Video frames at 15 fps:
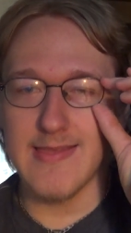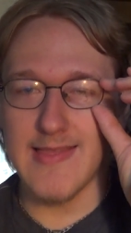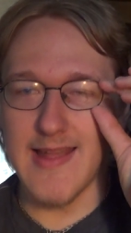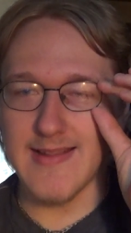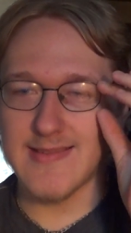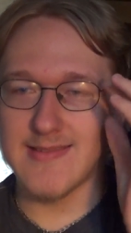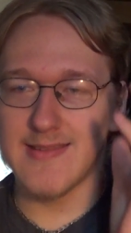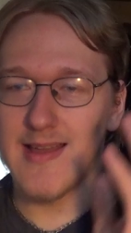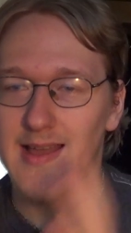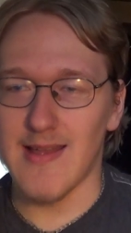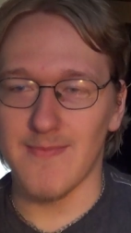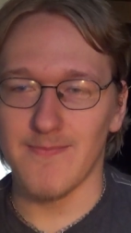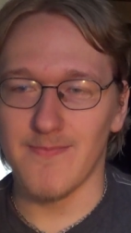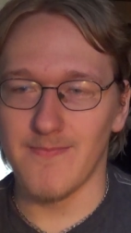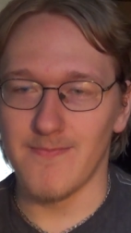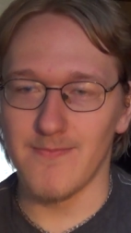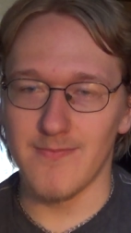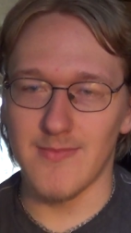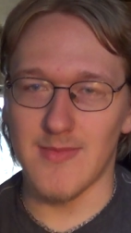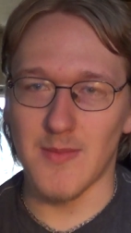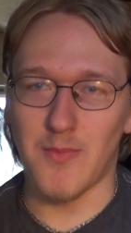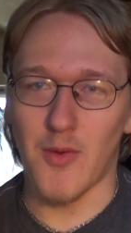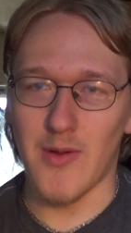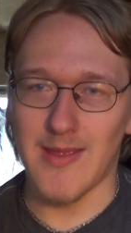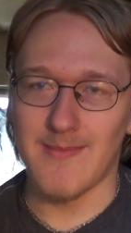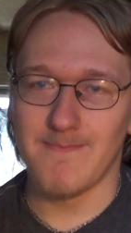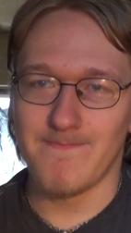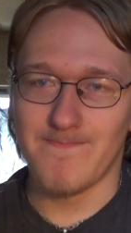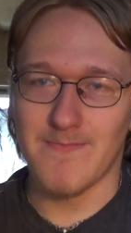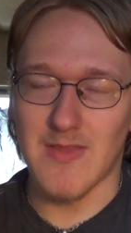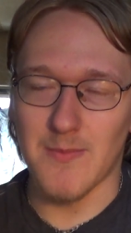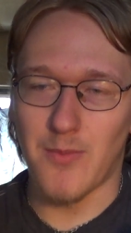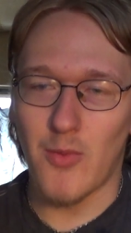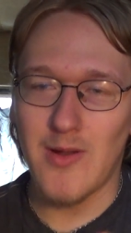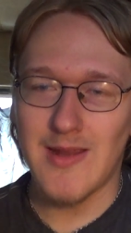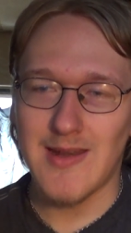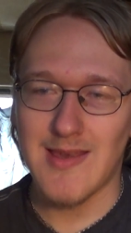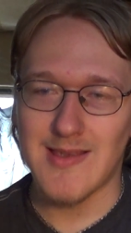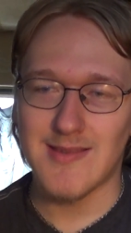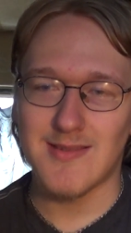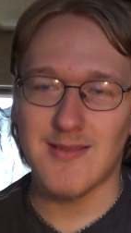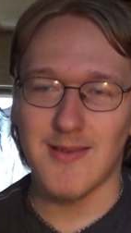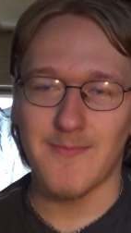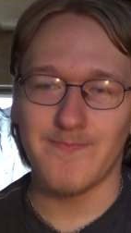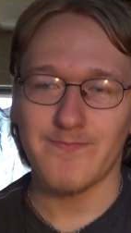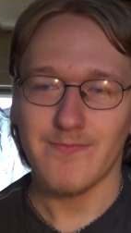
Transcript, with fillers: that's not the point. The point is,